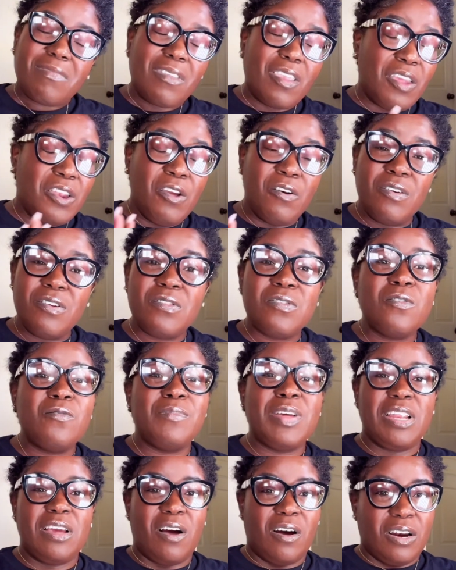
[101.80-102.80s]
there were so
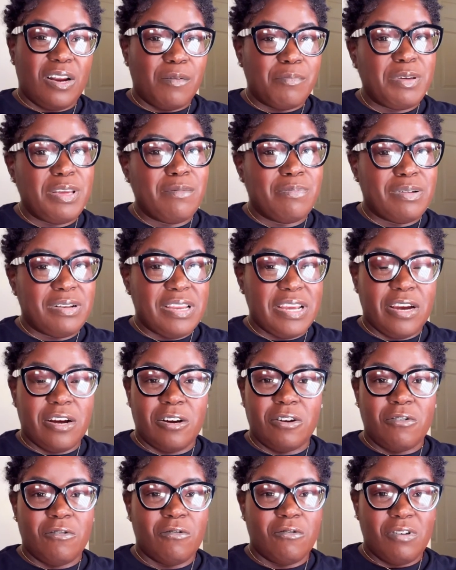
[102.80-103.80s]
many other people
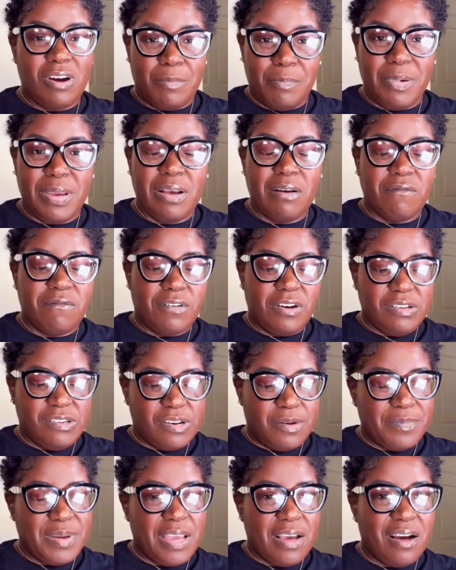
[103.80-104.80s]
there repping for
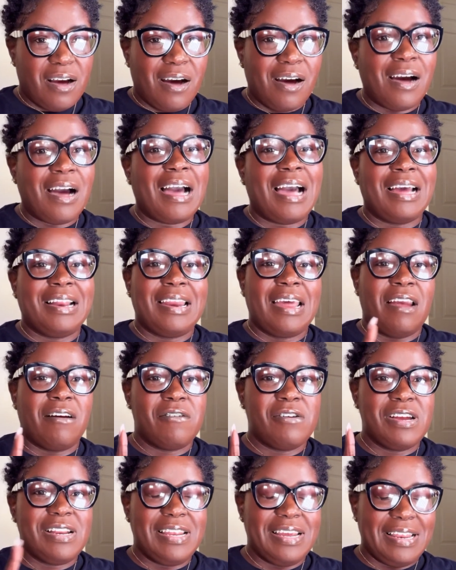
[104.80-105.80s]
Jamaica, and I
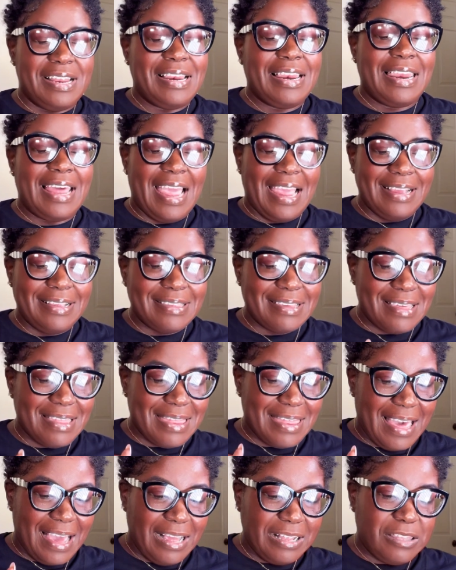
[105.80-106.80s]
really liked
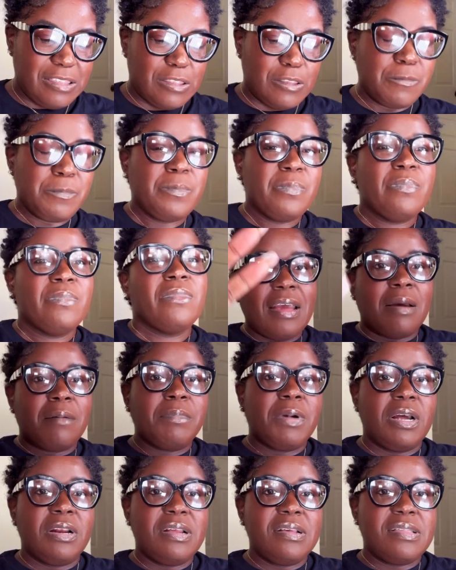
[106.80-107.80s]
that. I'm
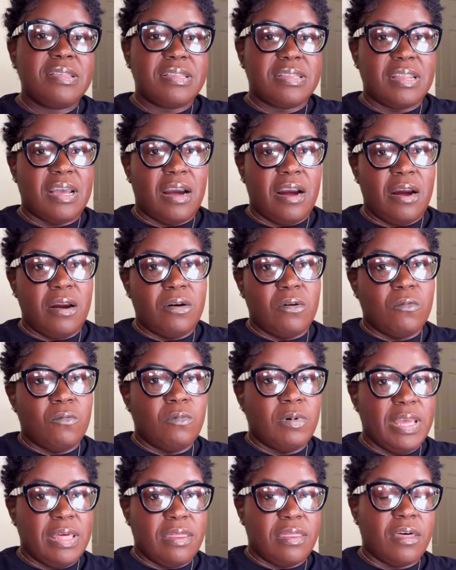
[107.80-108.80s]
gonna start
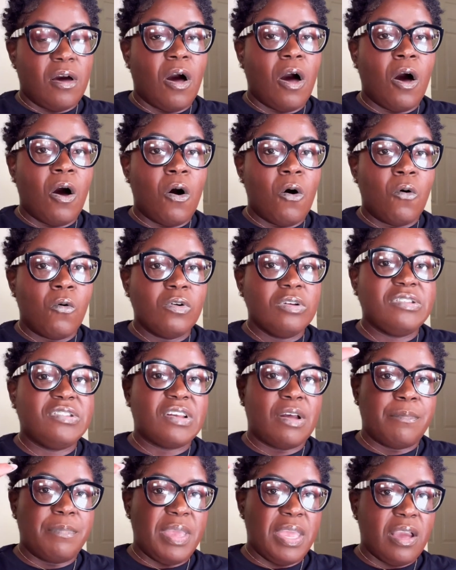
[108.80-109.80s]
with how
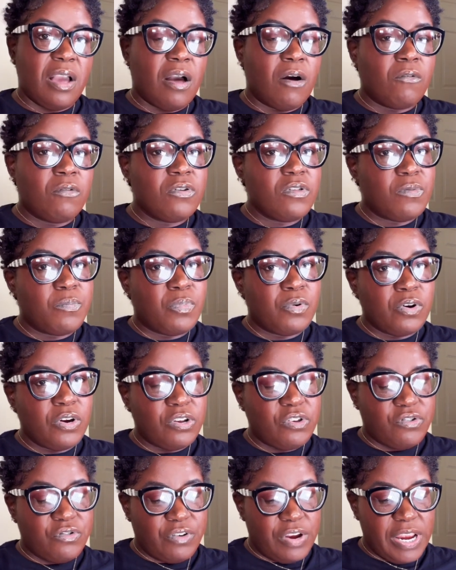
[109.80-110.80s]
Jamaica was
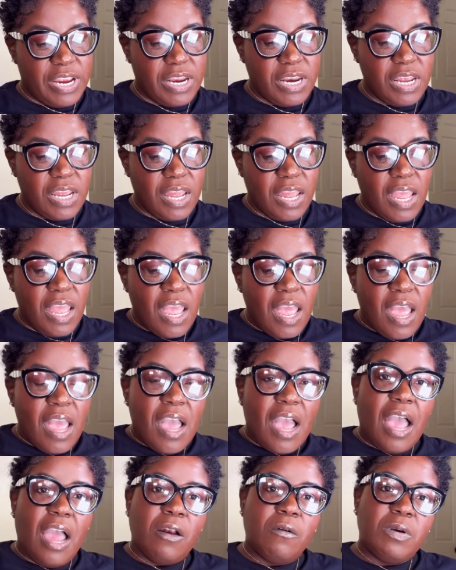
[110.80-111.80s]
portrayed.
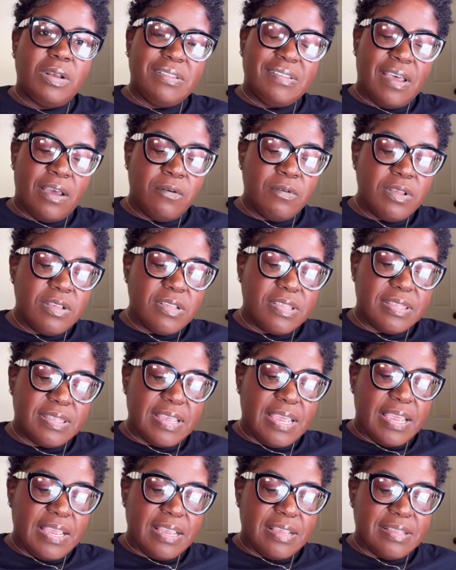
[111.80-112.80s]
And what I will
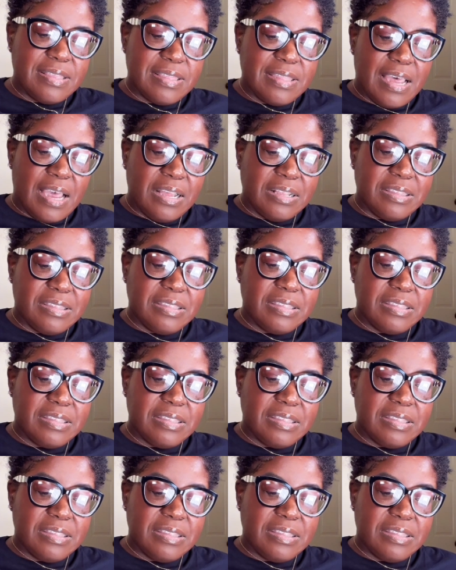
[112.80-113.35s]
say is that